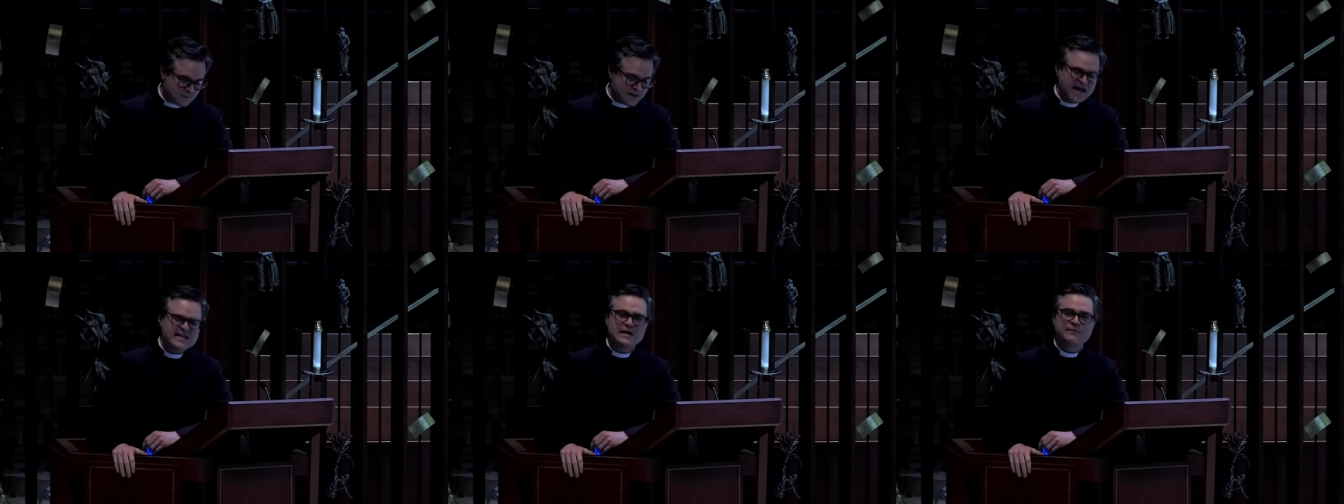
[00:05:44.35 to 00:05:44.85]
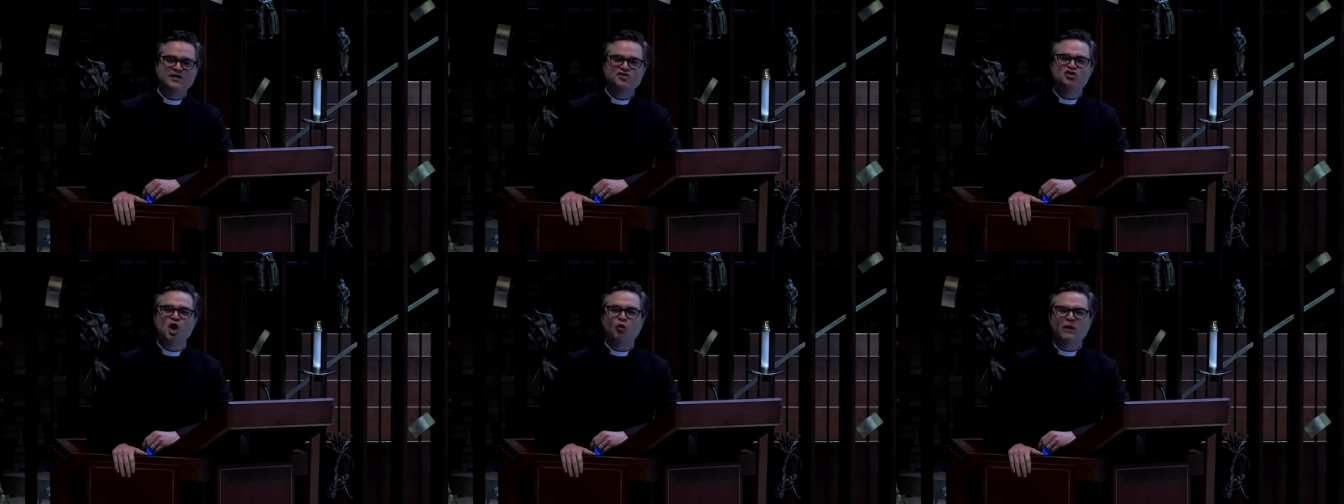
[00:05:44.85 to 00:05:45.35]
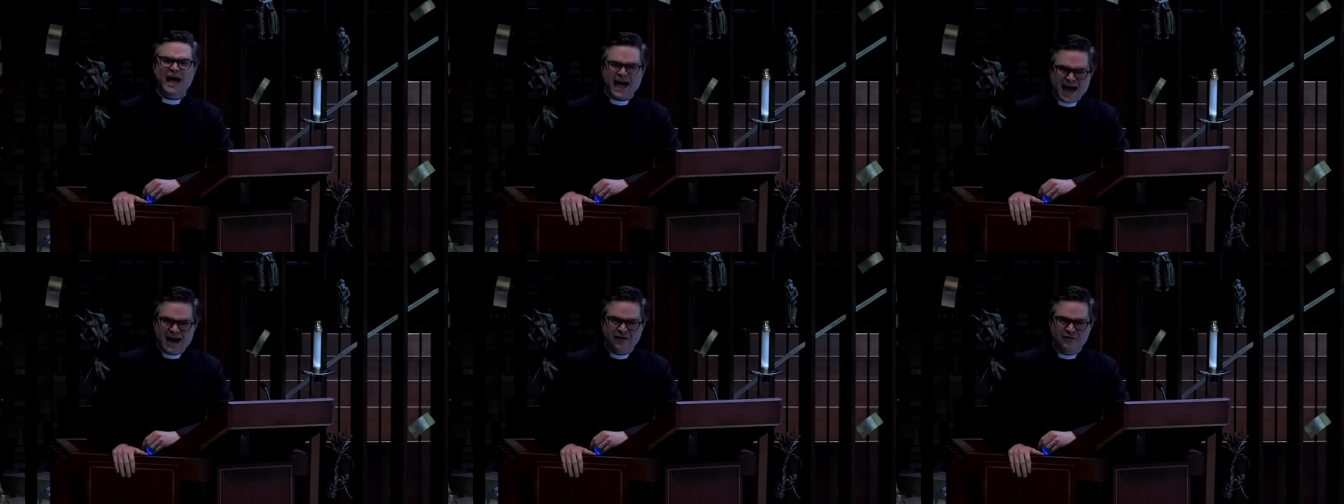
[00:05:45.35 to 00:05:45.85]
Pandemics don't
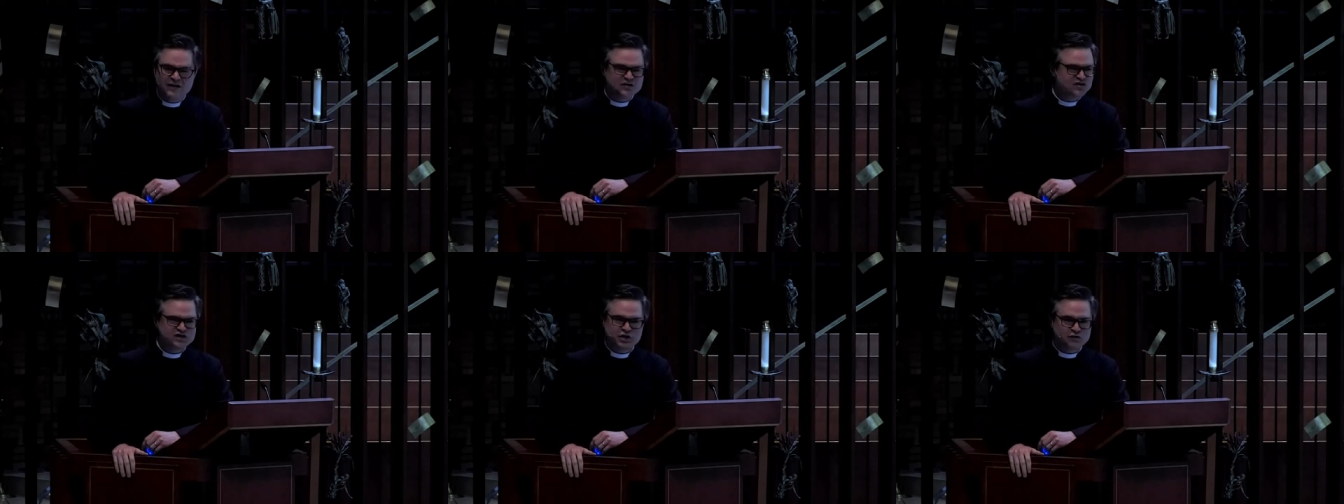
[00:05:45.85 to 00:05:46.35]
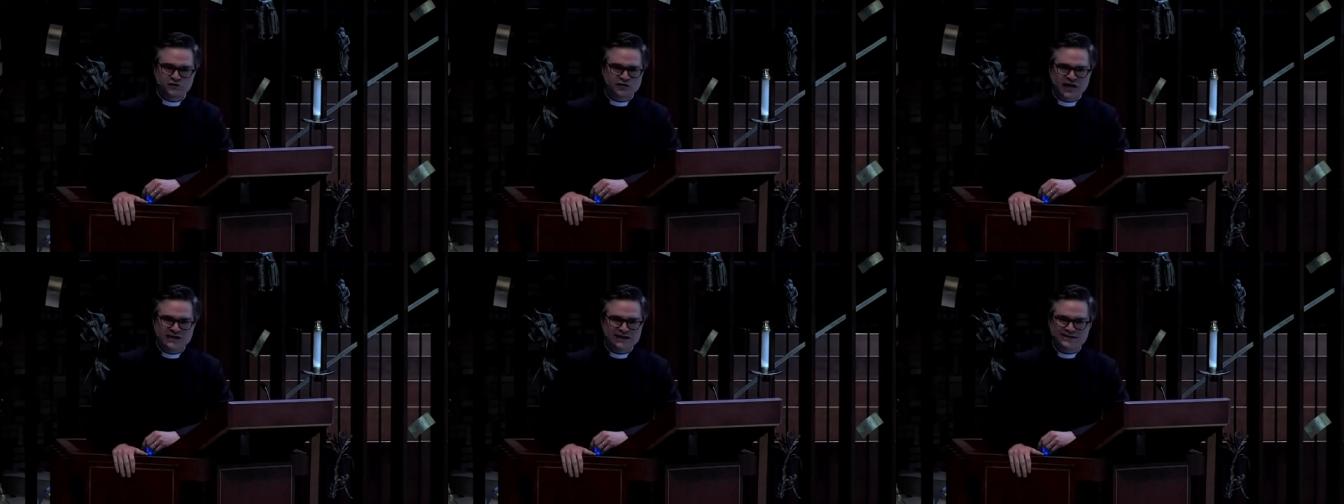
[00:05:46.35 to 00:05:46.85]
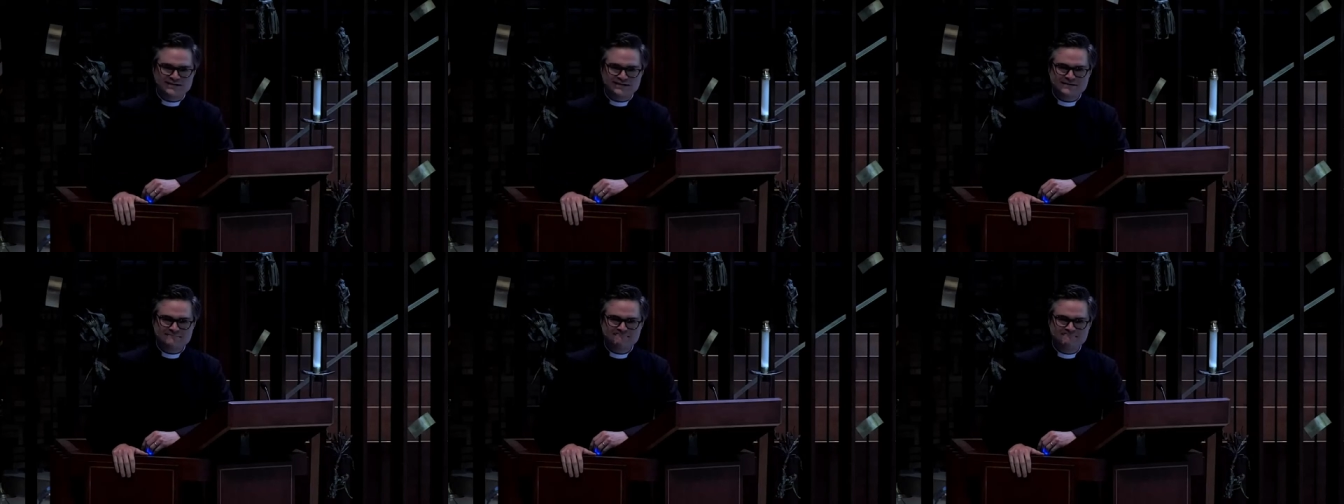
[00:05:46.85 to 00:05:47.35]
have silver linings.